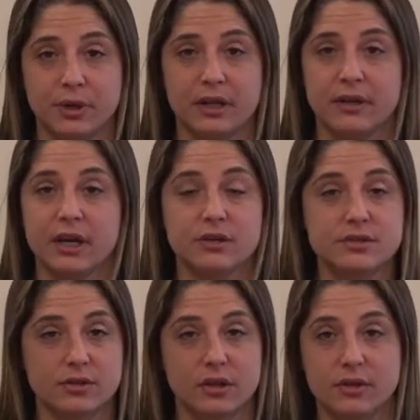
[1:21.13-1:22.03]
anything else
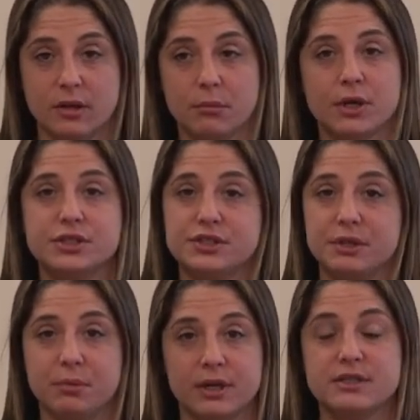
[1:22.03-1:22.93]
so that the emergency
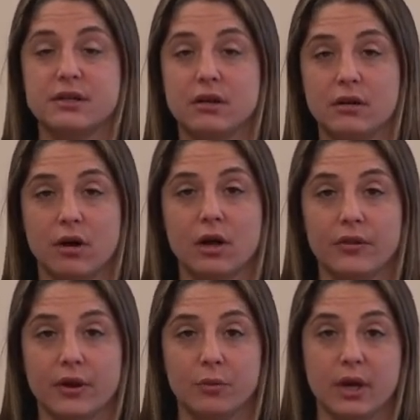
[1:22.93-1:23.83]
personnel are on
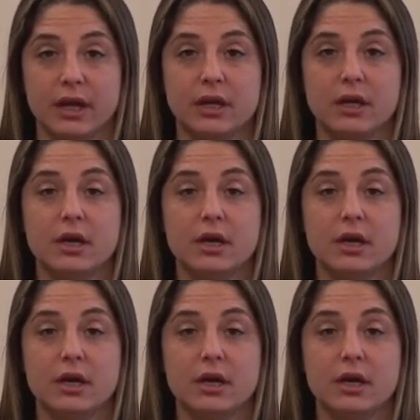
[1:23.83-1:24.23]
their way.